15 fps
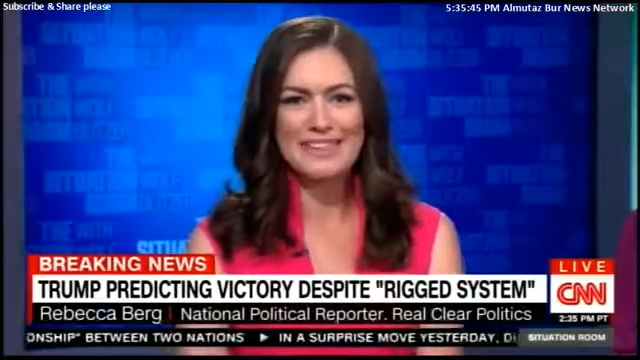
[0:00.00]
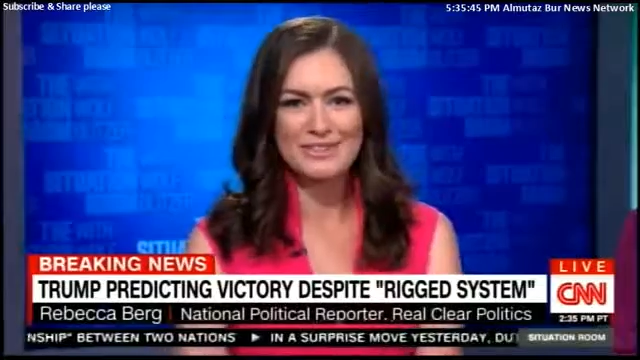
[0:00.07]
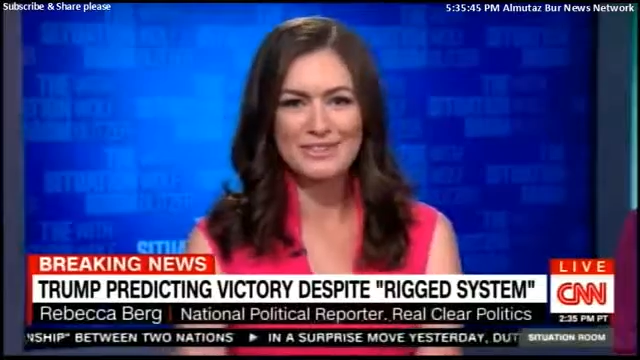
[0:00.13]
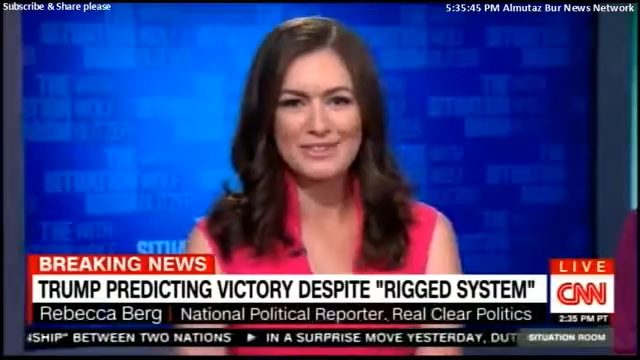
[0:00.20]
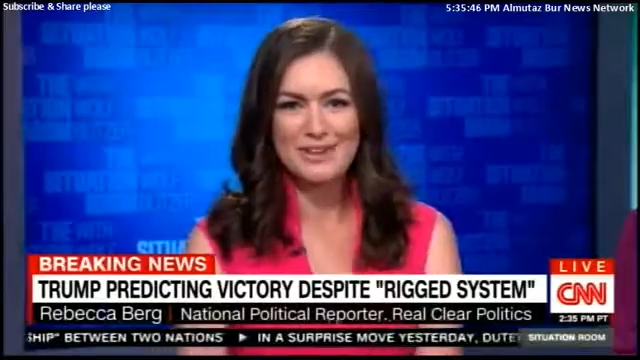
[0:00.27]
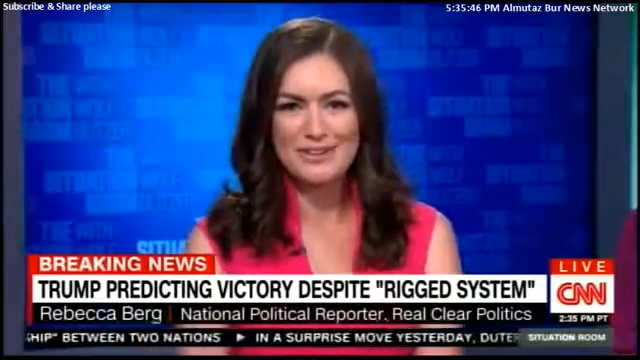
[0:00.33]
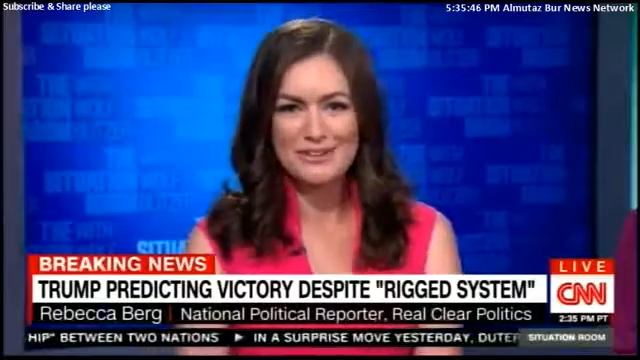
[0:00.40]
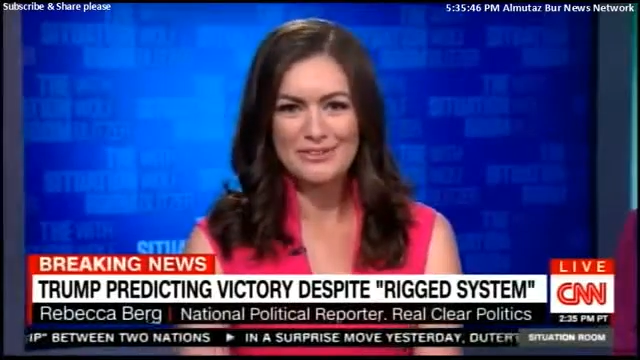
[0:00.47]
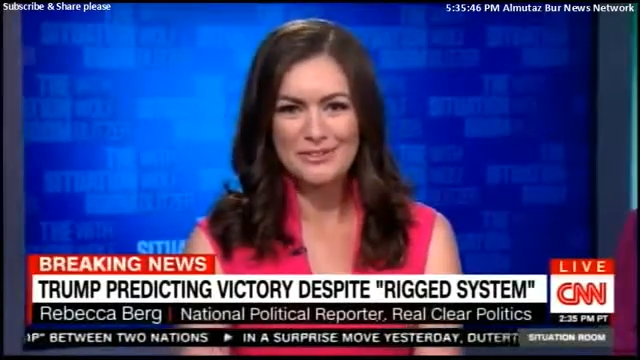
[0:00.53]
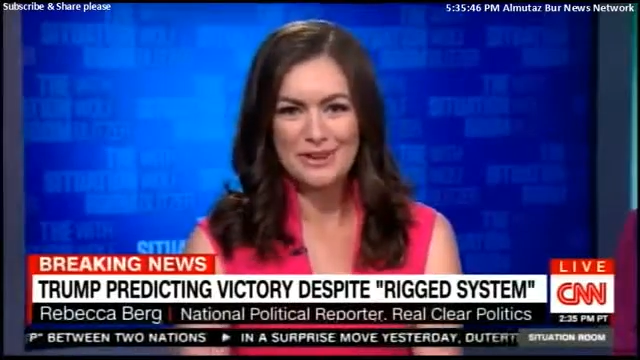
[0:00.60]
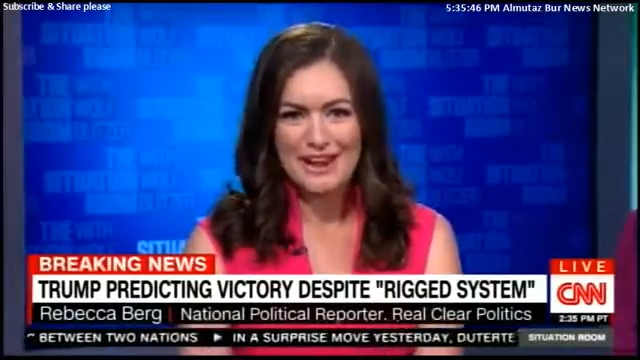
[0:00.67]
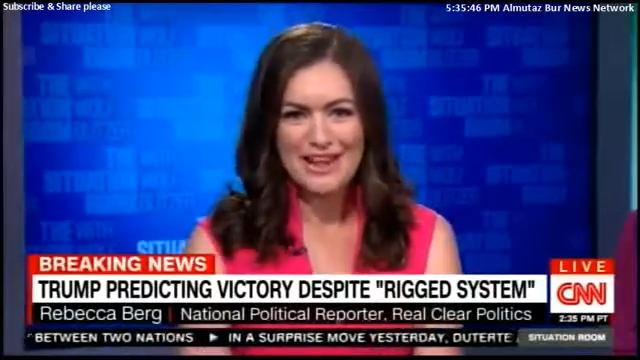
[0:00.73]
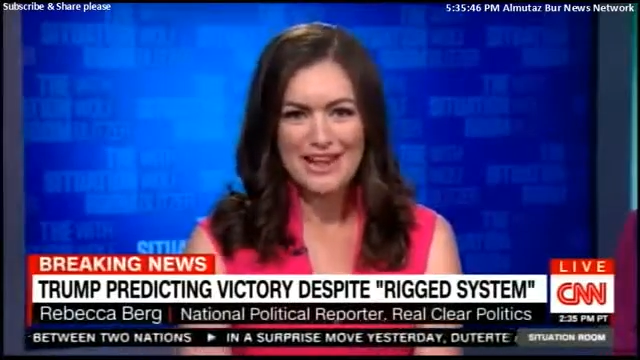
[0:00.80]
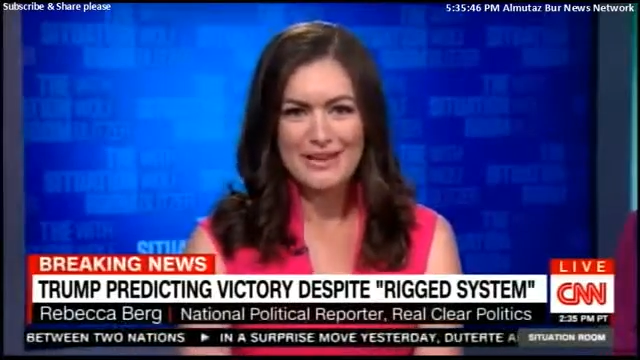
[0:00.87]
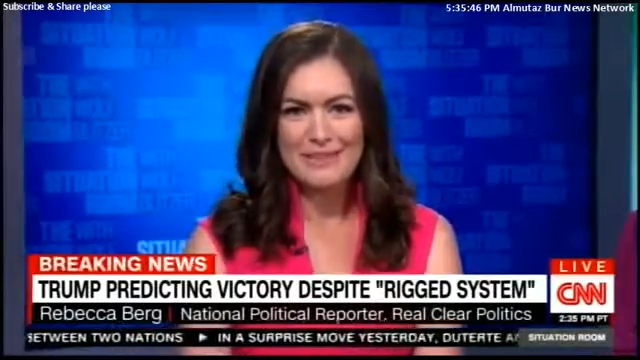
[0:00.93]
that's good
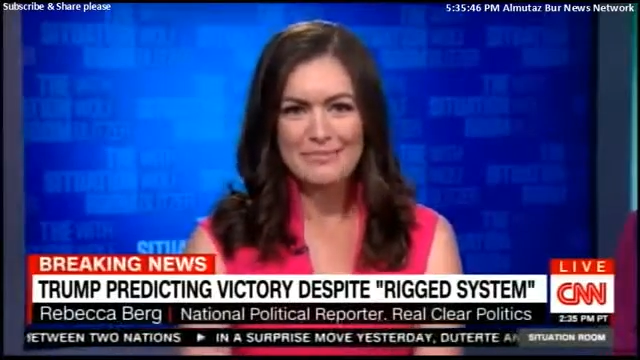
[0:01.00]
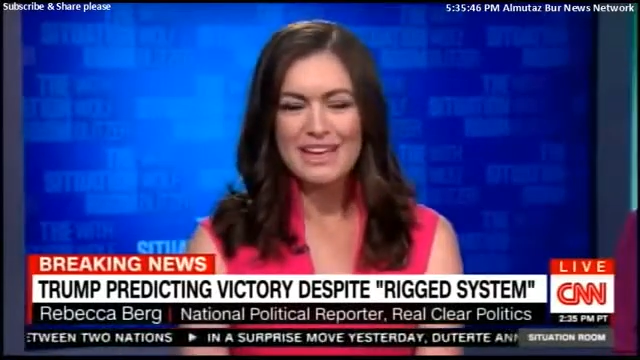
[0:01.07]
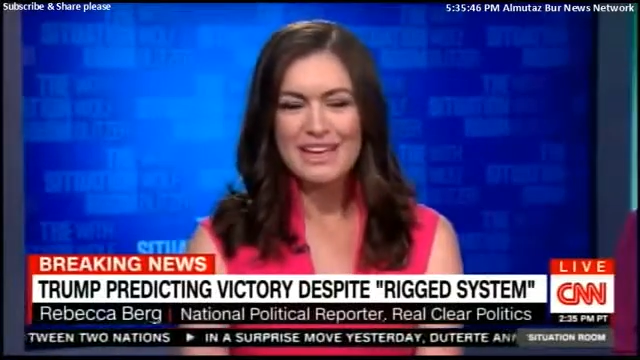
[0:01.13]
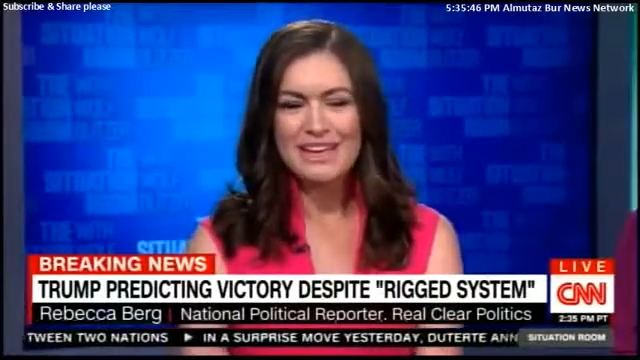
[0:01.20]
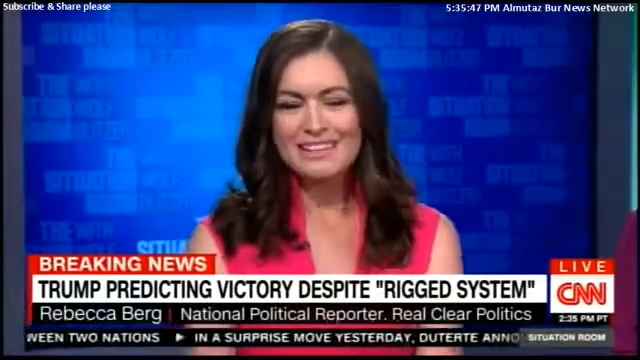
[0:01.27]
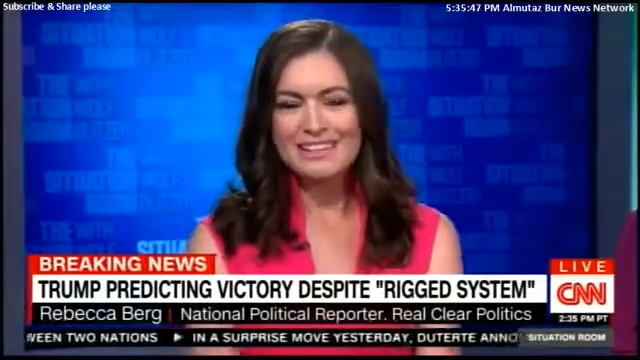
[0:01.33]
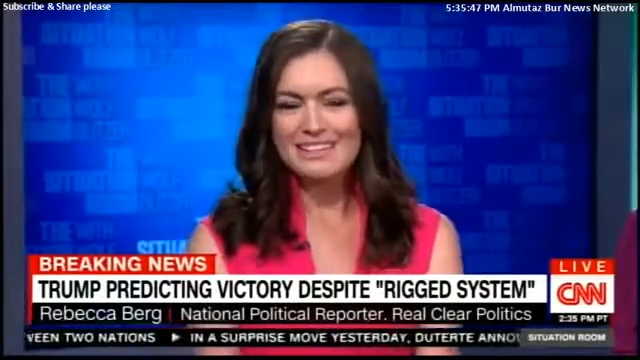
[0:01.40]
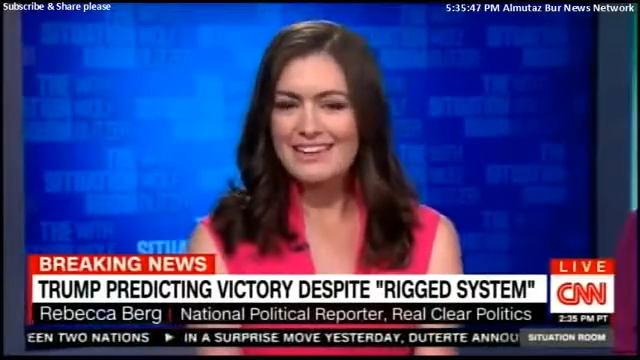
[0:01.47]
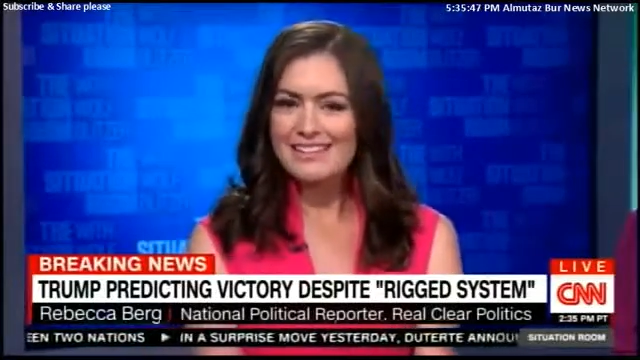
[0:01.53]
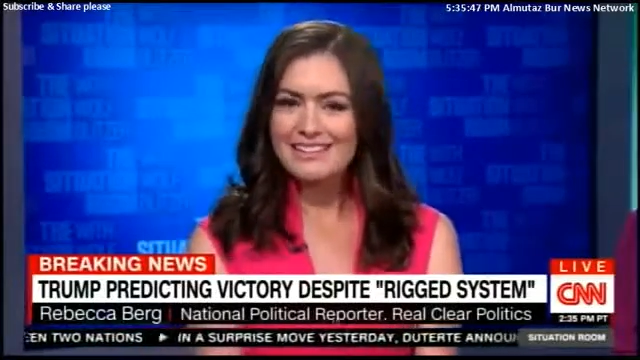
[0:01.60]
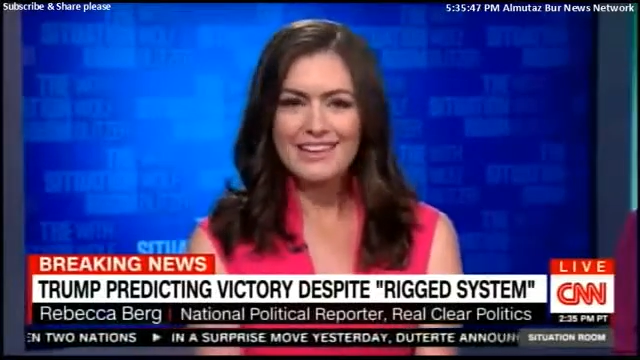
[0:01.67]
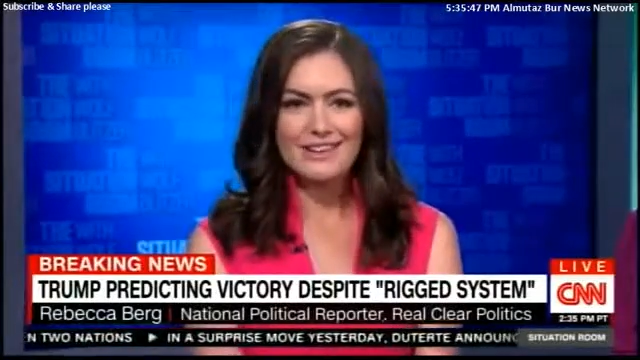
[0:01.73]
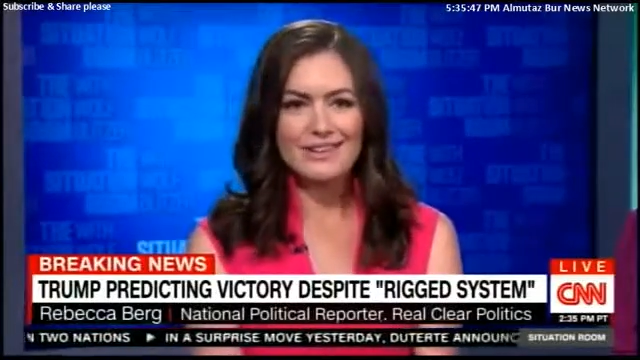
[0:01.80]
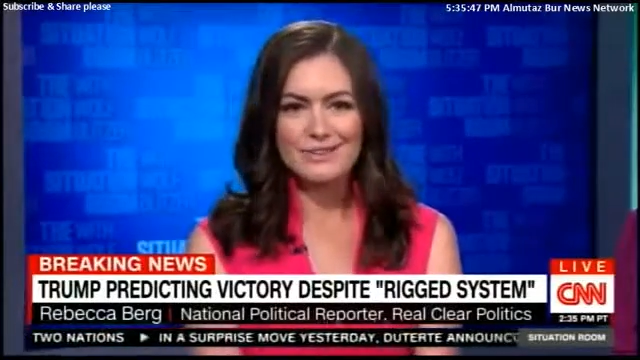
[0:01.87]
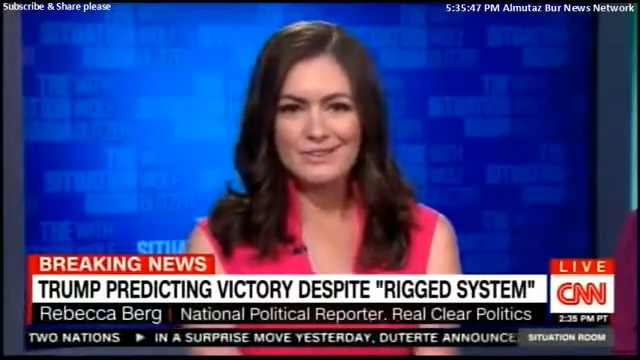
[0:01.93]
for him. States like